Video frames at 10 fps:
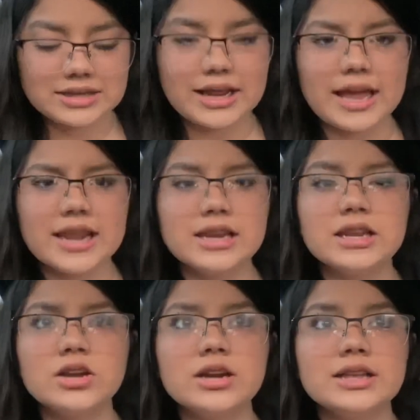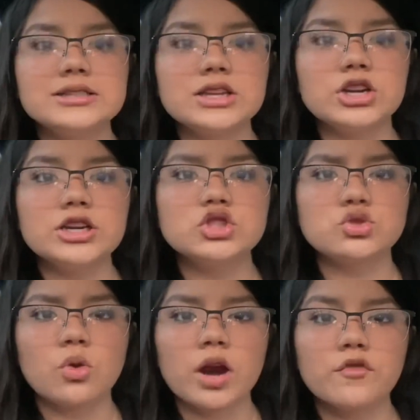Like, and it's literally
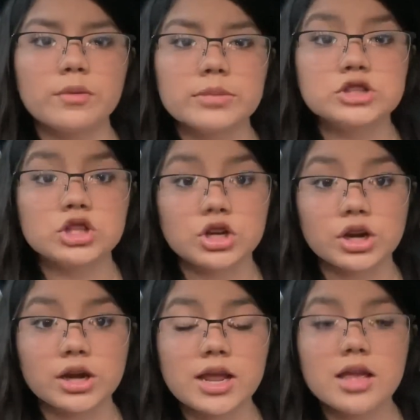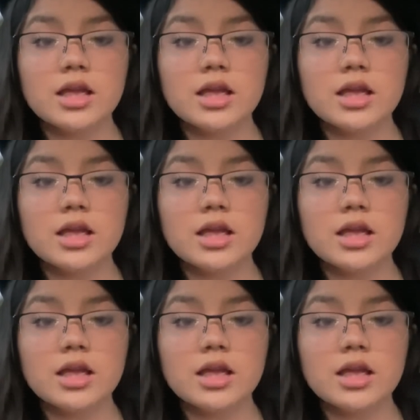so hard for me to learn,